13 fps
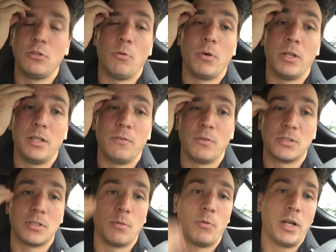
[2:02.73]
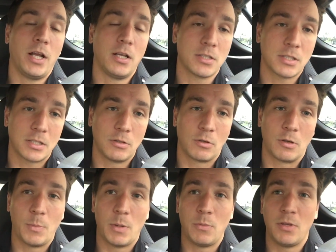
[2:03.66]
you don't want to live with someone else. You
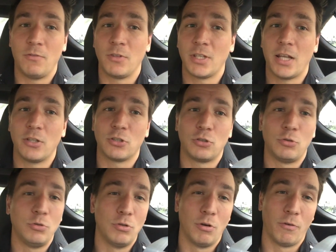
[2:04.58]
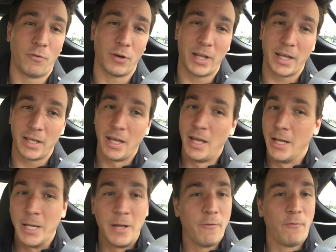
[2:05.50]
can maybe even get a studio for like
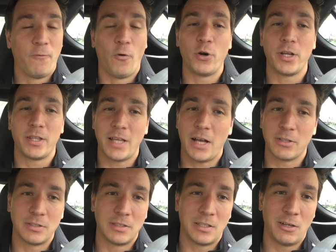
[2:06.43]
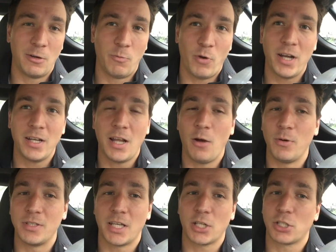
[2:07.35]
40,000 dirham. Right
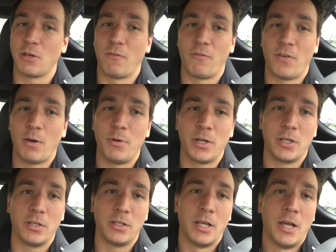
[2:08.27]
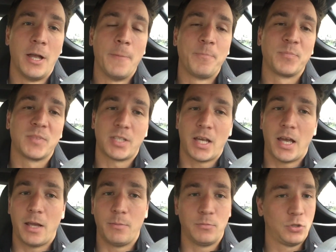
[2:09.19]
now, it's actually a very good
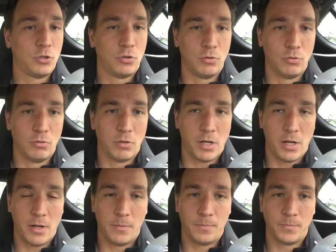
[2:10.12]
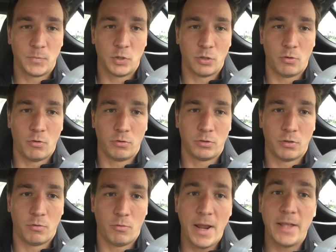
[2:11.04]
time to
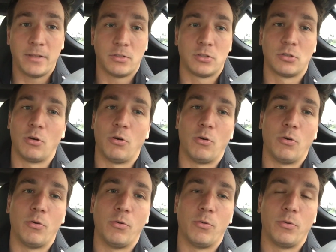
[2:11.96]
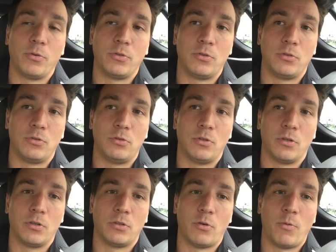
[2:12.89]
rent. So
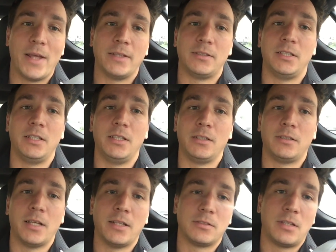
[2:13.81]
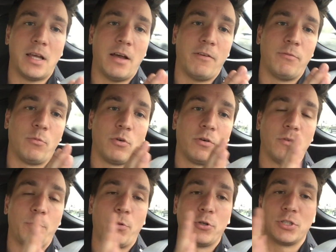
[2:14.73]
the rentee tends to have more of
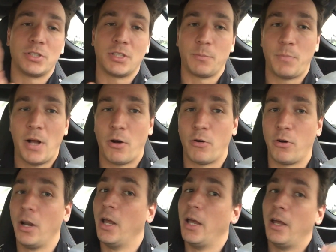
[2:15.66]
the purchasing power